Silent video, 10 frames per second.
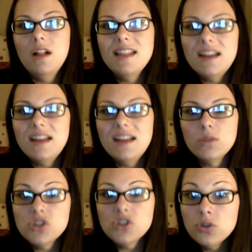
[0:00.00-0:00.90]
That
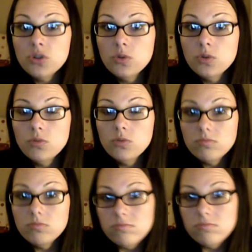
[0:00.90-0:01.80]
was too,
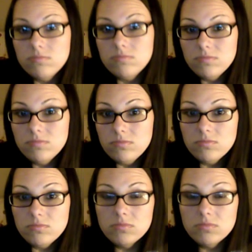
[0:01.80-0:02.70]

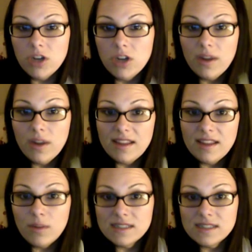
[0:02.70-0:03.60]
you know, it
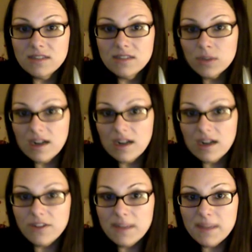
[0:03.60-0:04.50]
wasn't, there wasn't
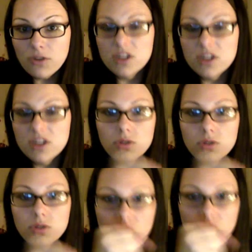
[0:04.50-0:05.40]
enough space for it to go
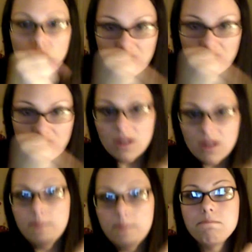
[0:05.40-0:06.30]
through, so it was
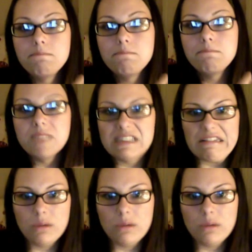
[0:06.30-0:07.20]
literally
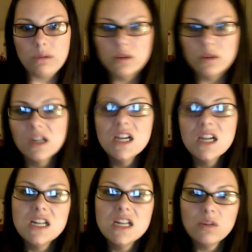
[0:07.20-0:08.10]
busting through,
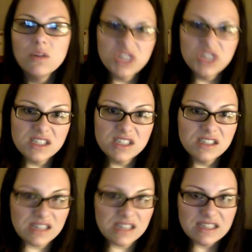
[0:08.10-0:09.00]
which is
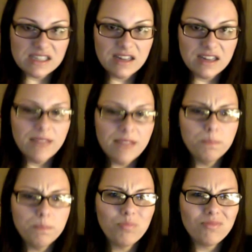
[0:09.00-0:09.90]
disgusting. And
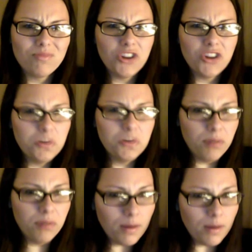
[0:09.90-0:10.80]
there could
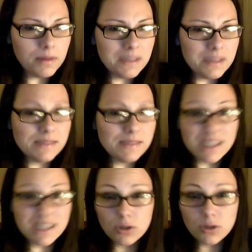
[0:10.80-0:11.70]
probably be some
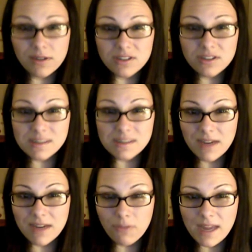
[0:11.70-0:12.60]
sexual references
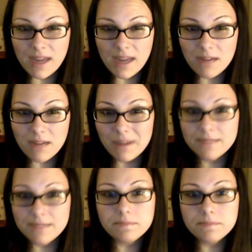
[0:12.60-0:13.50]
made from that, but